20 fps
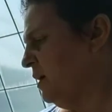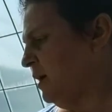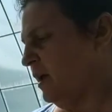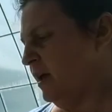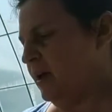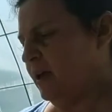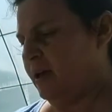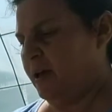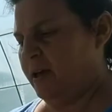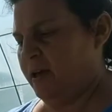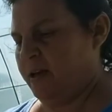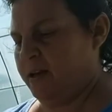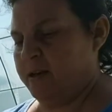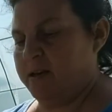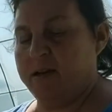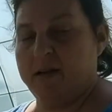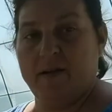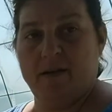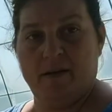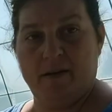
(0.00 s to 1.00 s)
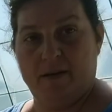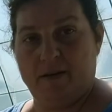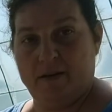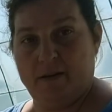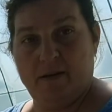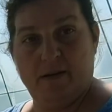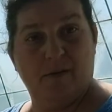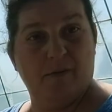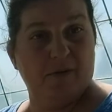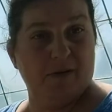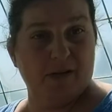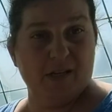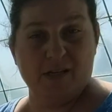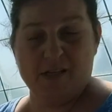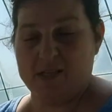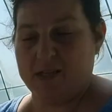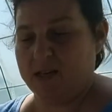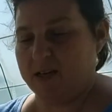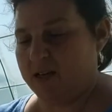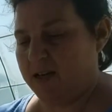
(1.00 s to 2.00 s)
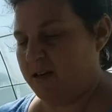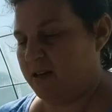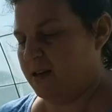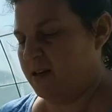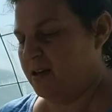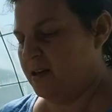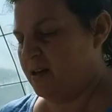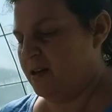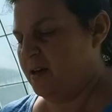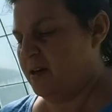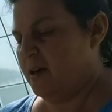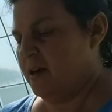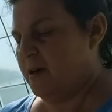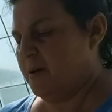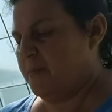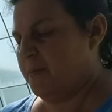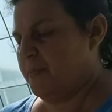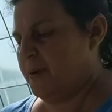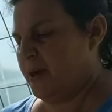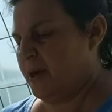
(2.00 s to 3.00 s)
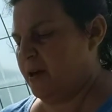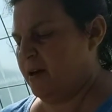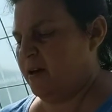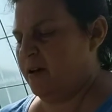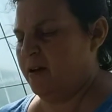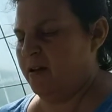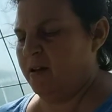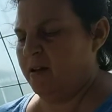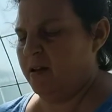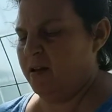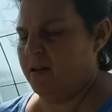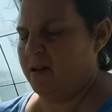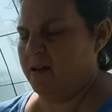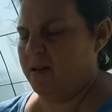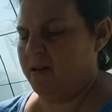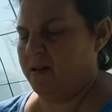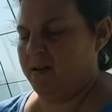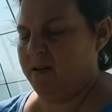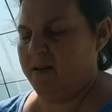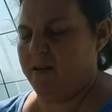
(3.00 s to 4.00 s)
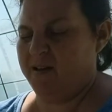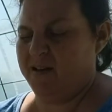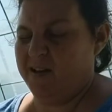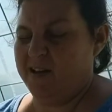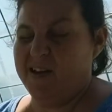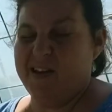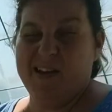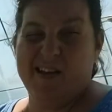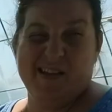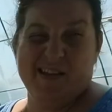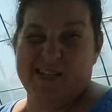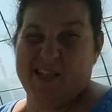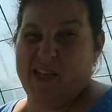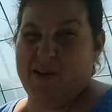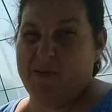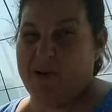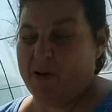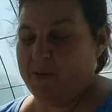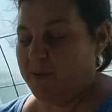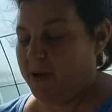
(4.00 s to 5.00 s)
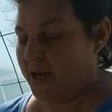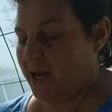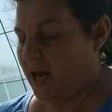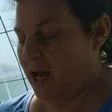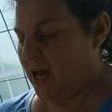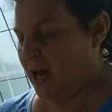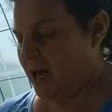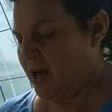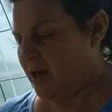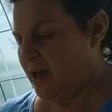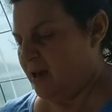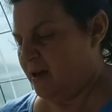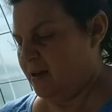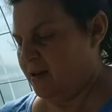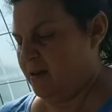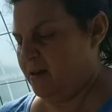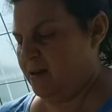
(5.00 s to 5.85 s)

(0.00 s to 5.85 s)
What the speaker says: And we're just going to peel, see what we got.